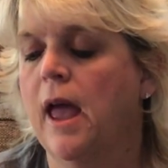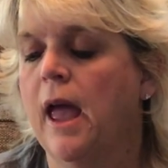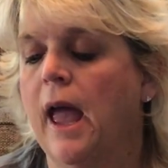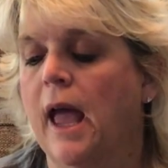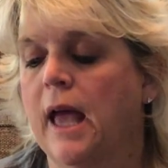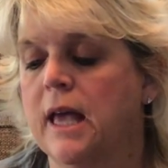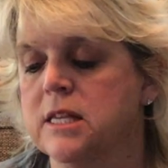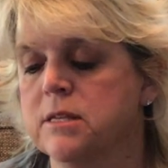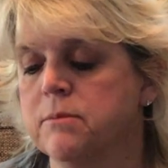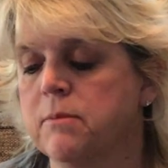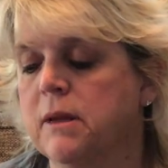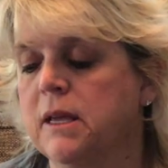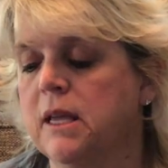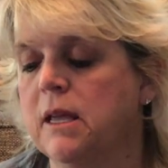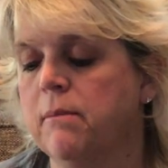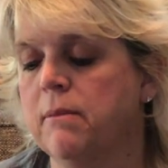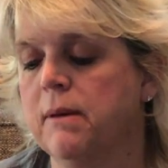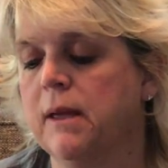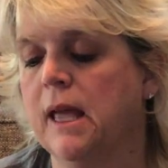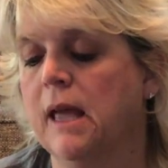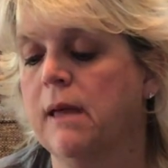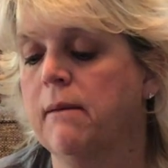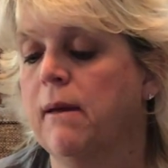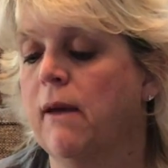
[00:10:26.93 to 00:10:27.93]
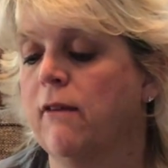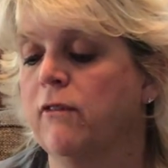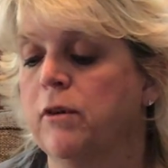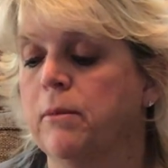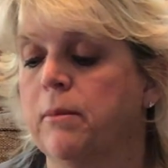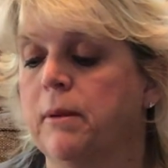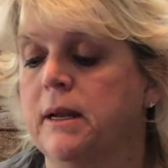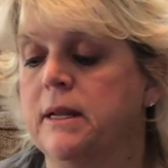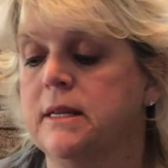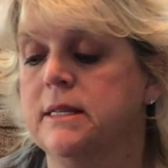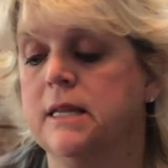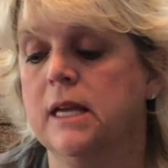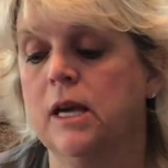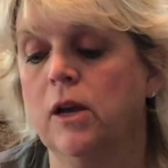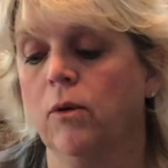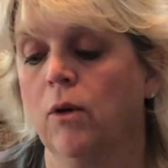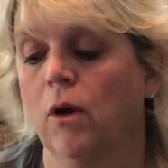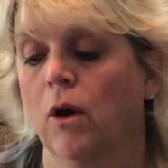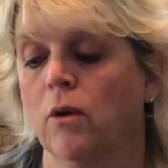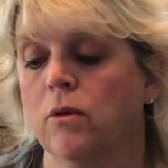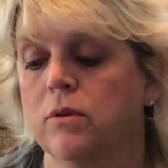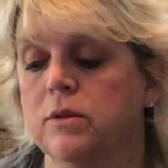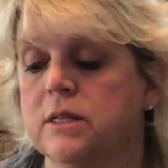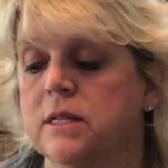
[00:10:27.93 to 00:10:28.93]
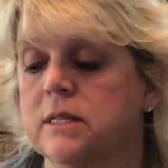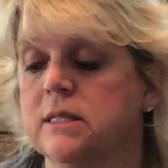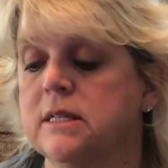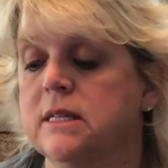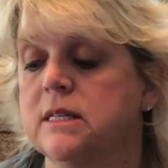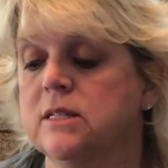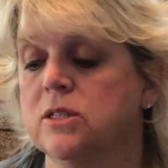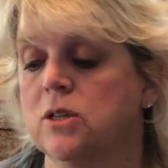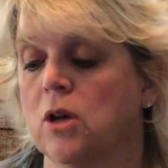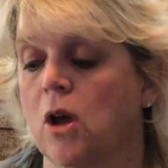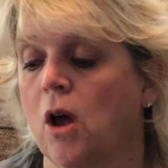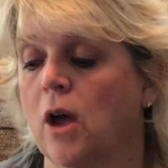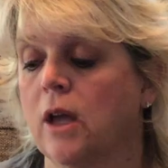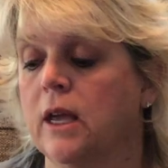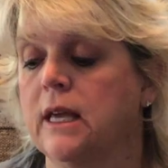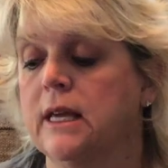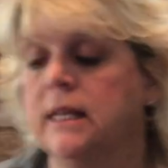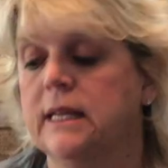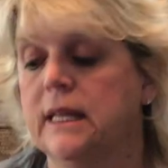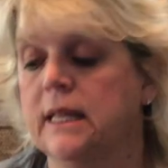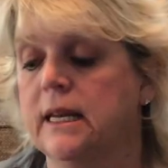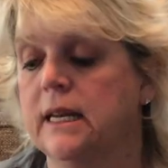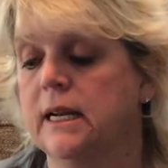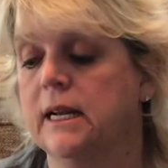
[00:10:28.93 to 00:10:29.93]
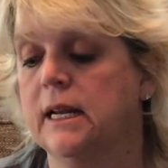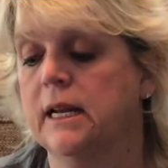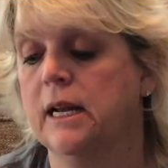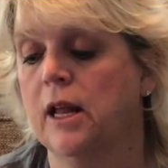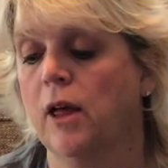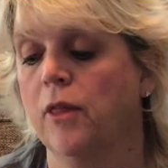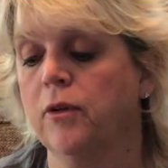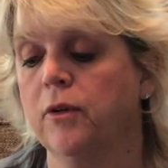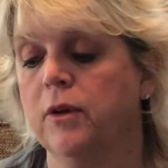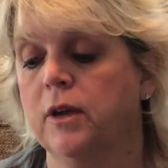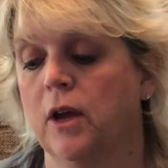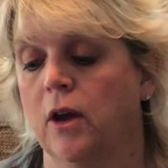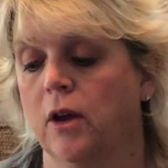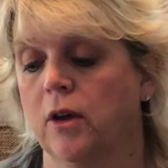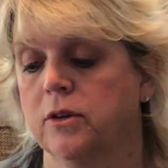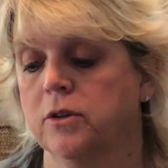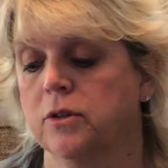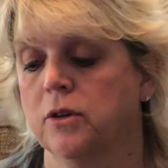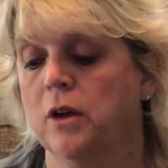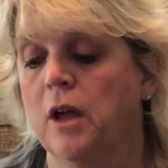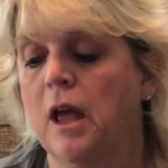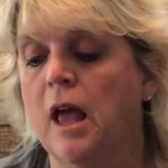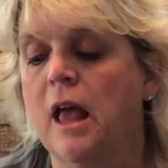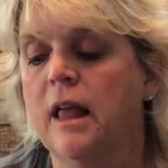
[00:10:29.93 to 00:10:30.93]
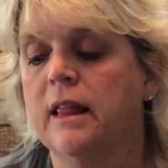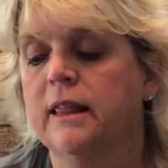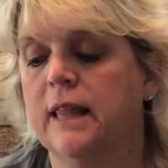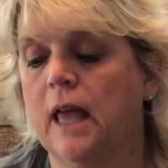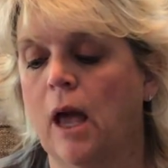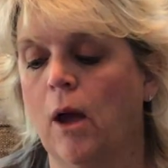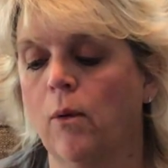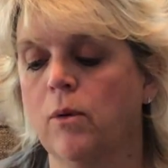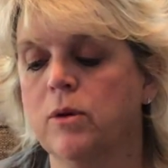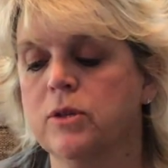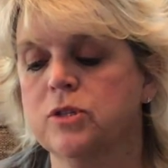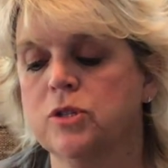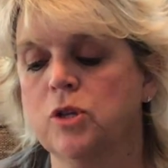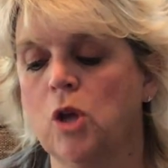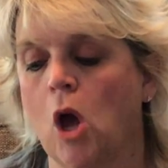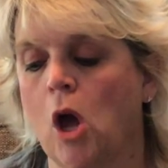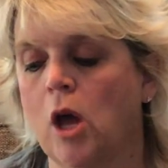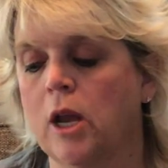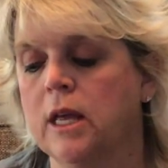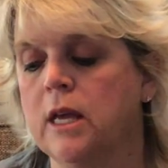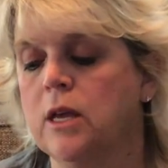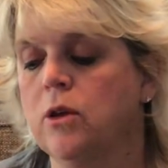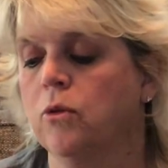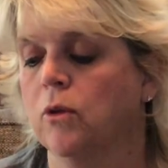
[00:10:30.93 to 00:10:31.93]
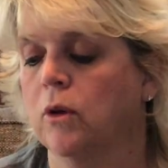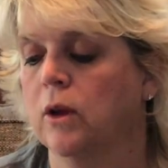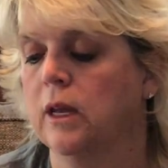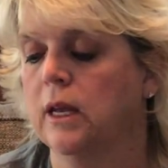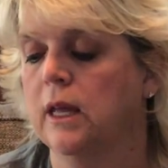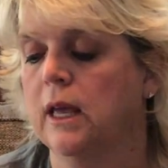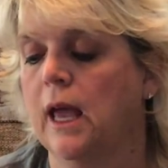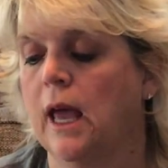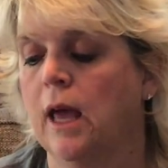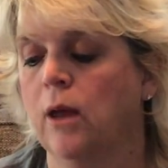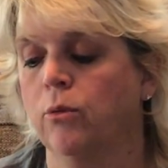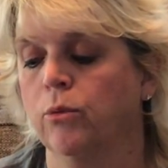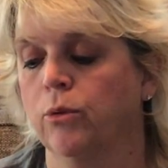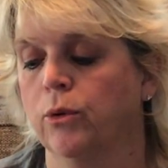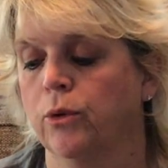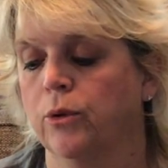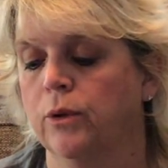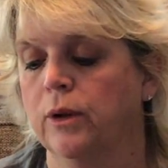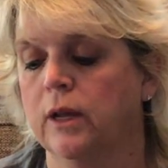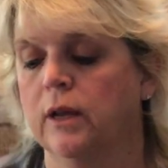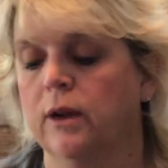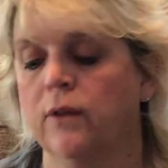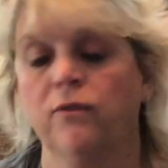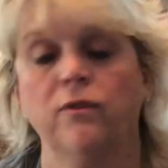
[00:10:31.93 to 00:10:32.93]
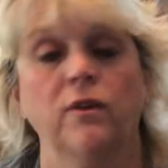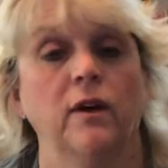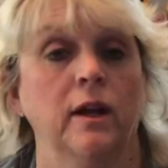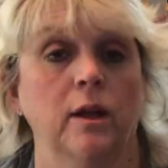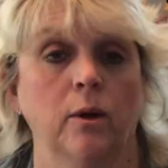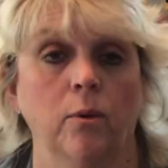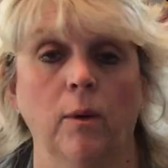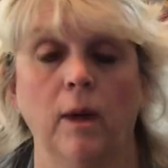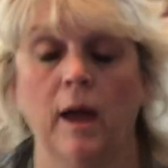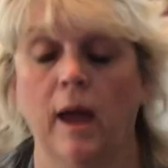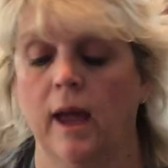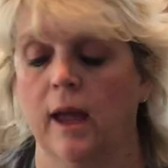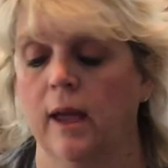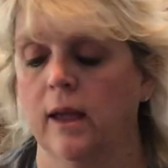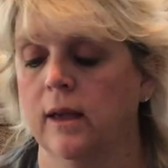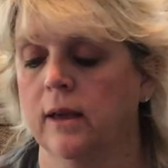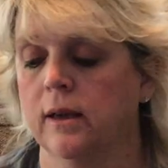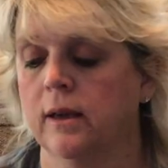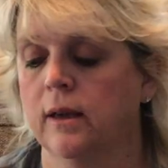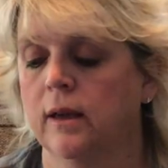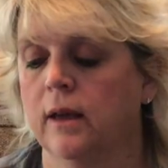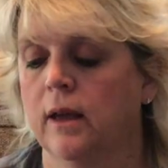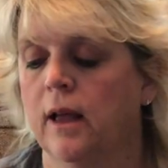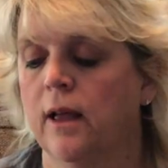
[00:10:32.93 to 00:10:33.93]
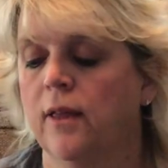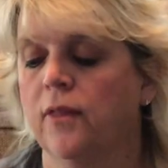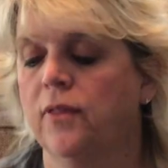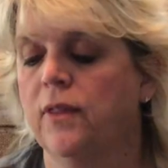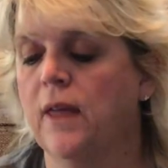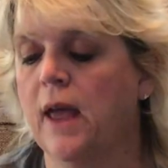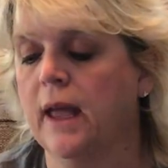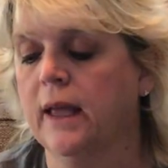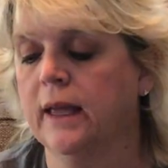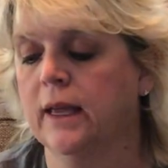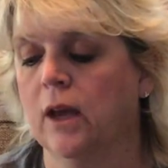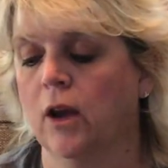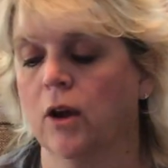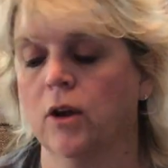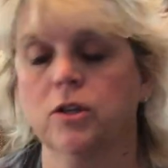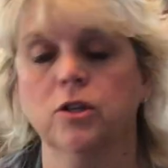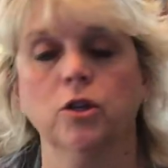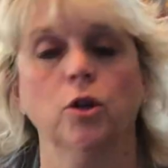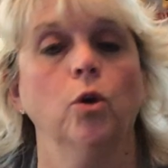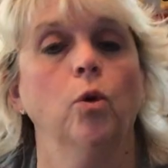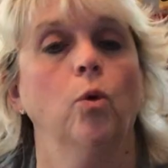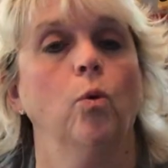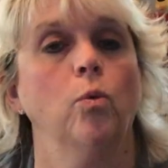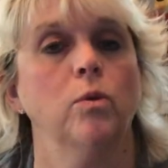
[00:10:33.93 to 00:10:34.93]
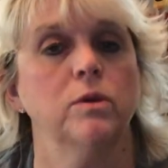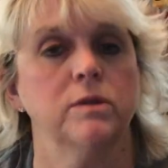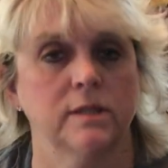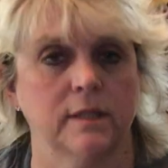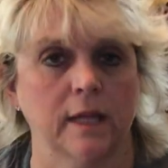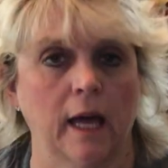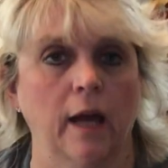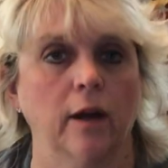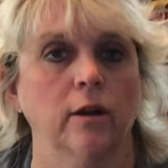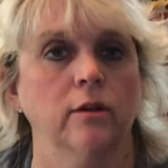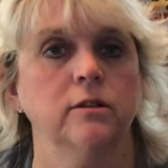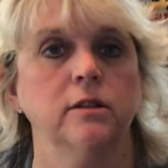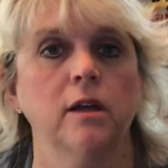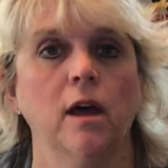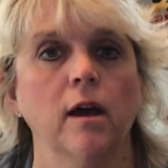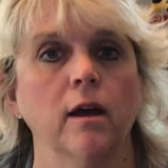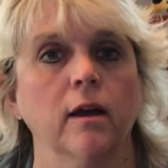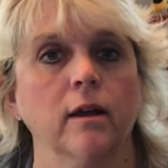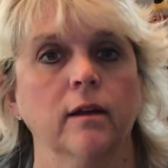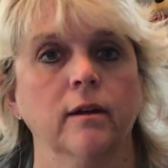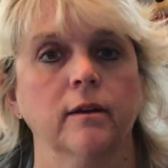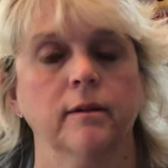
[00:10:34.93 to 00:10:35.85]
As Mickey became everybody's hero, Disney saw he needed another character that was naughty, greedy, and rude in a funny way. That character was Donald Duck.